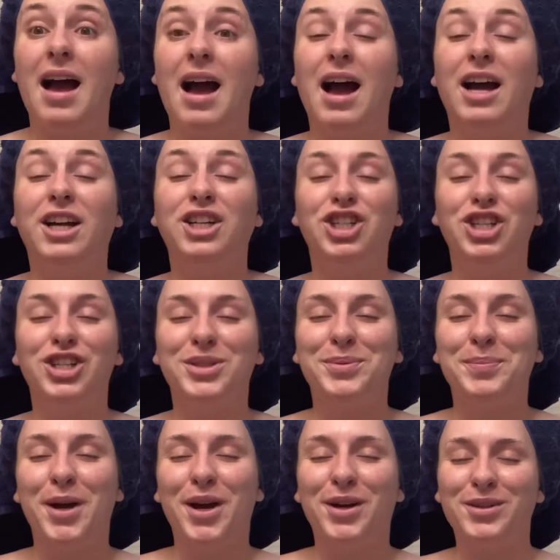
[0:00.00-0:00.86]
I
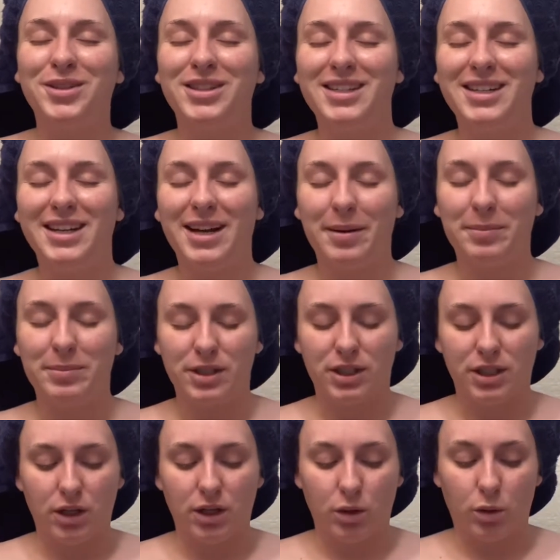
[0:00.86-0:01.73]
just posted
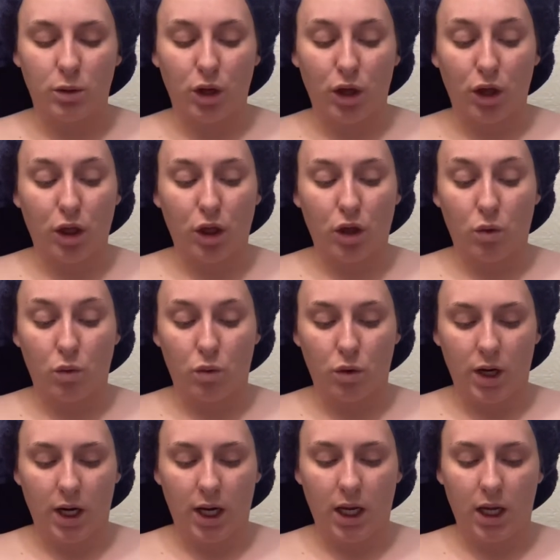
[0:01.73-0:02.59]
episode
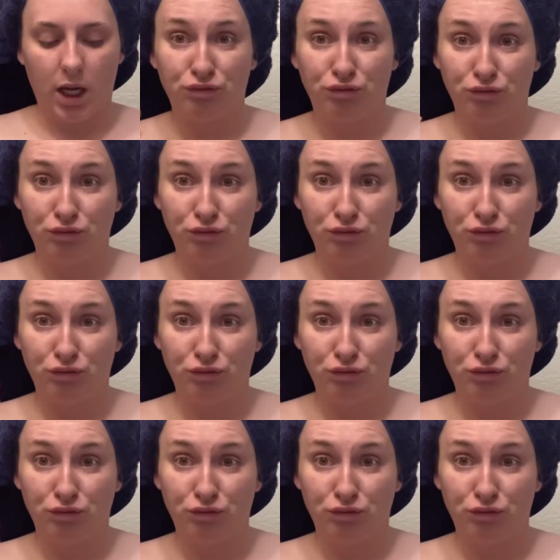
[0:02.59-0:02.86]
3.